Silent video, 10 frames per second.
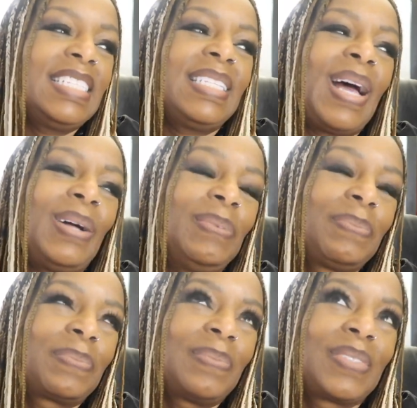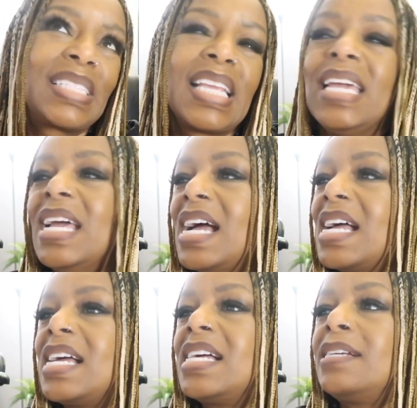So,
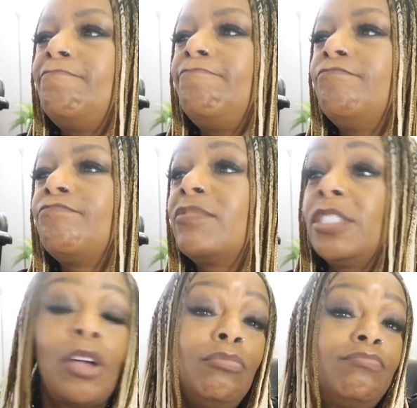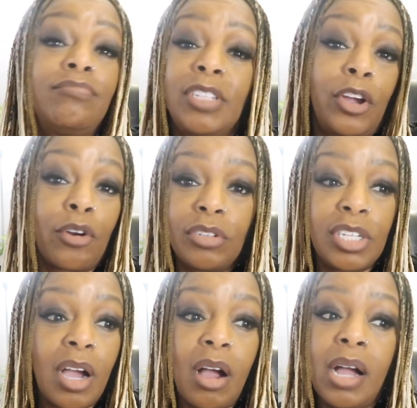um, so the girls
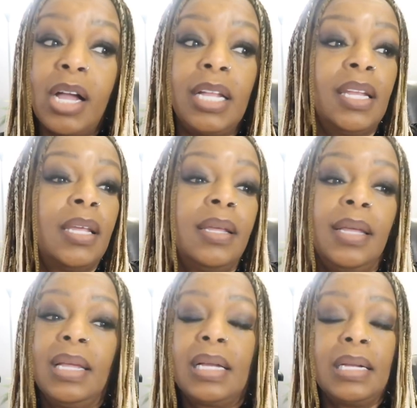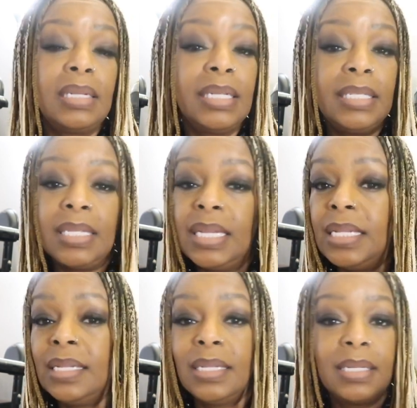are gone.
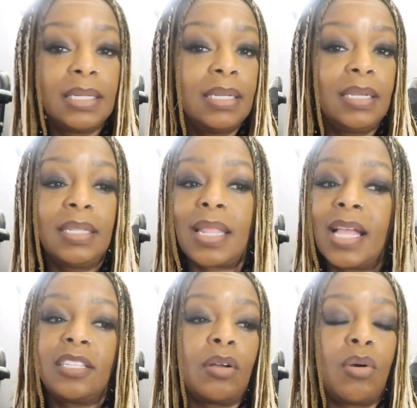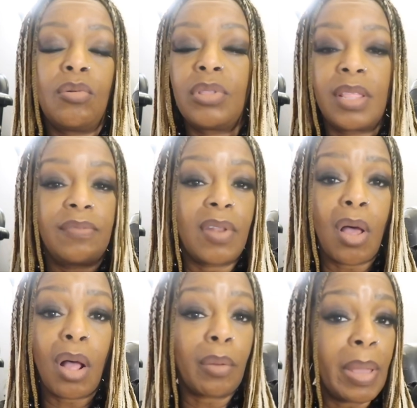Clinton, that's a whole nother
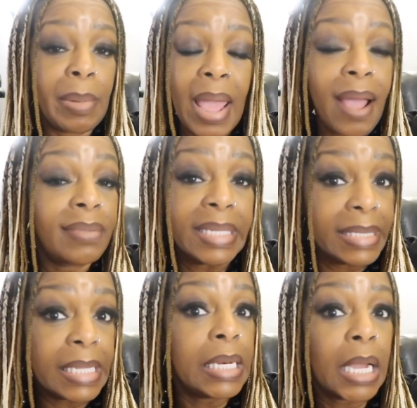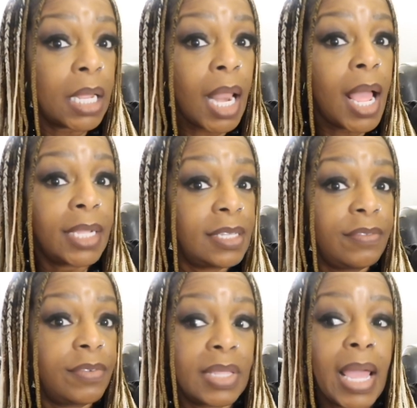vlog. Maybe I have to sit in a closet
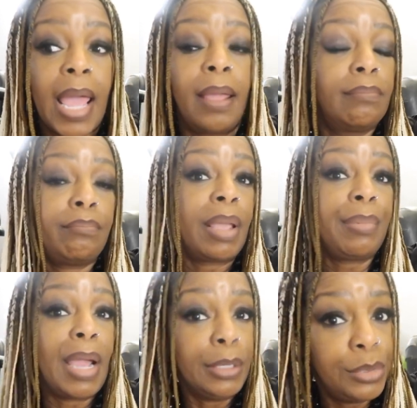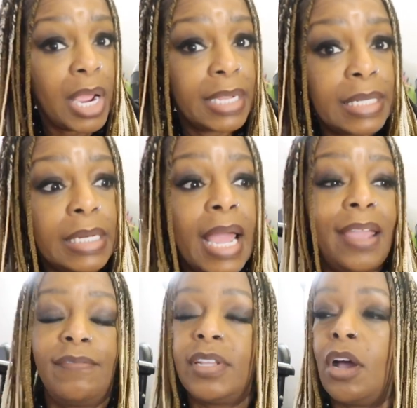for that. Maybe I'll do that
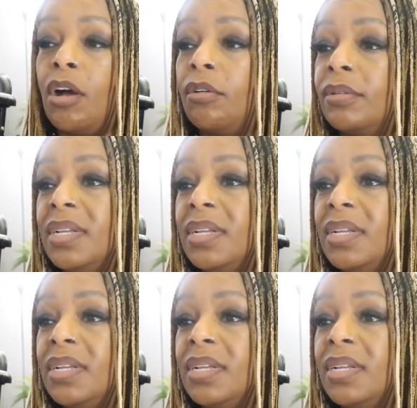tonight for y'all.